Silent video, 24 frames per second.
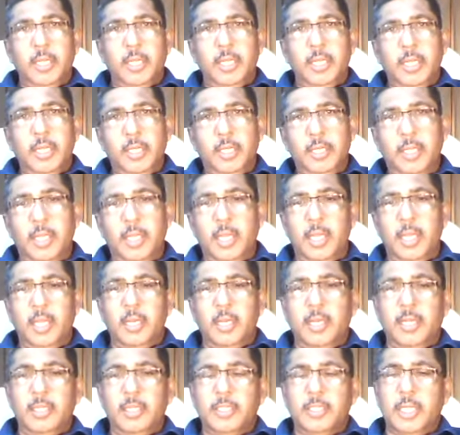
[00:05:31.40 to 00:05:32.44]
in their
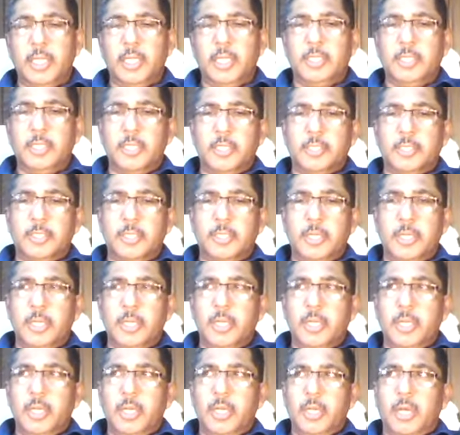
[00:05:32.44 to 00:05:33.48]
churches
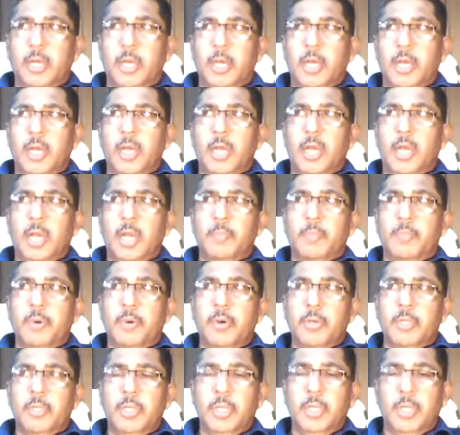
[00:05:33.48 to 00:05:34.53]
uh,
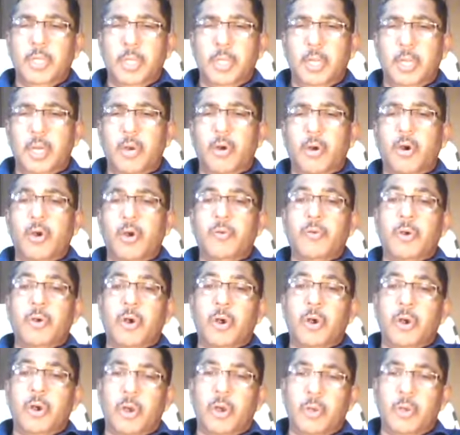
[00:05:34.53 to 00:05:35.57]
upon the uh, of,
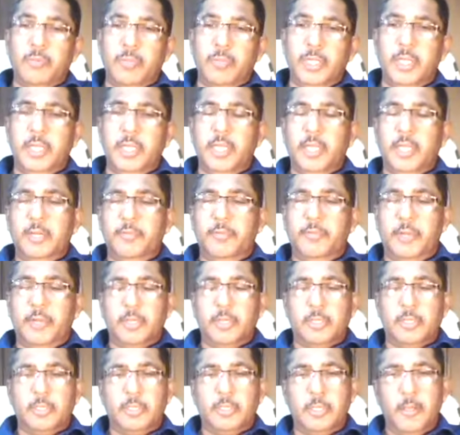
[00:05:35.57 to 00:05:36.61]
uh, of the
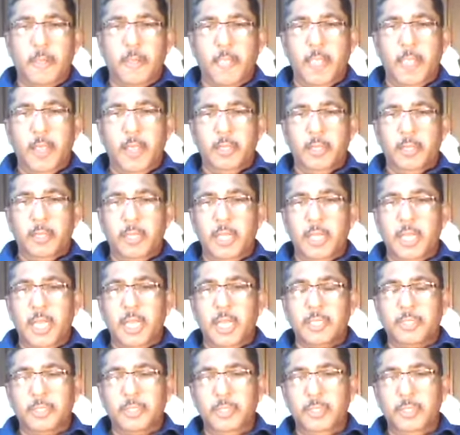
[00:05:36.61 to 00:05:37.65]
infants, they
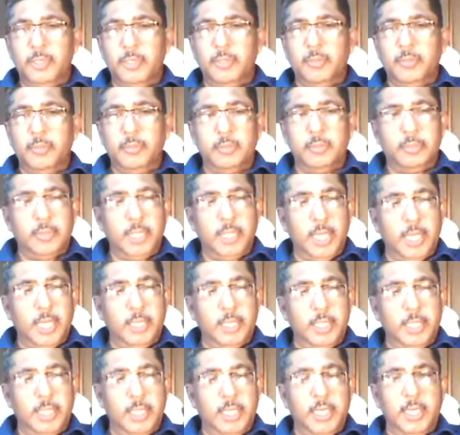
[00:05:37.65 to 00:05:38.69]
assume
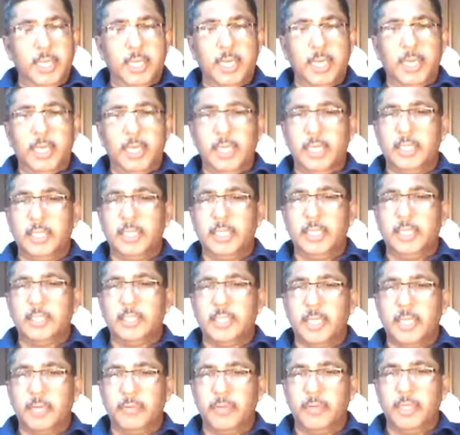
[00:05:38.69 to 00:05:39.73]
that they conduct this
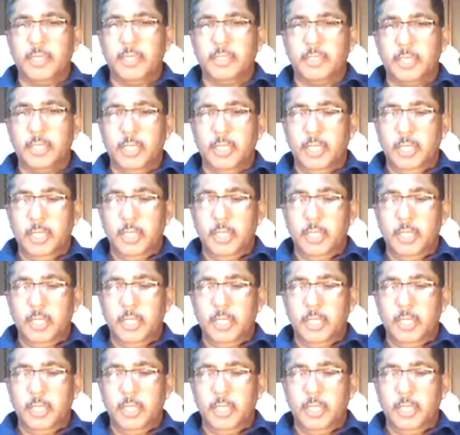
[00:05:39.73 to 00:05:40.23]
service